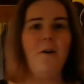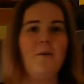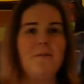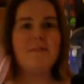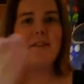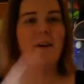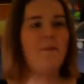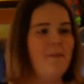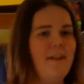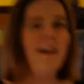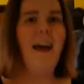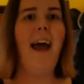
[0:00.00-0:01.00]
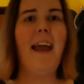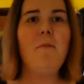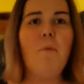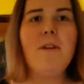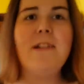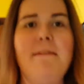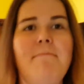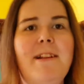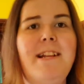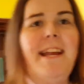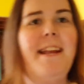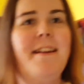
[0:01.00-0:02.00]
Also, a washing
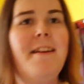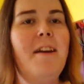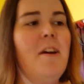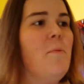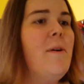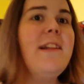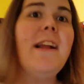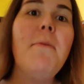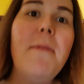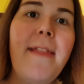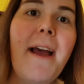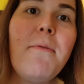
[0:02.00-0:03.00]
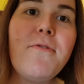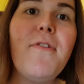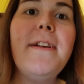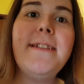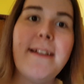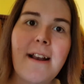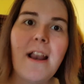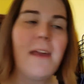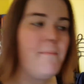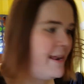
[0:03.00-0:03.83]
machine, which I will now try to climb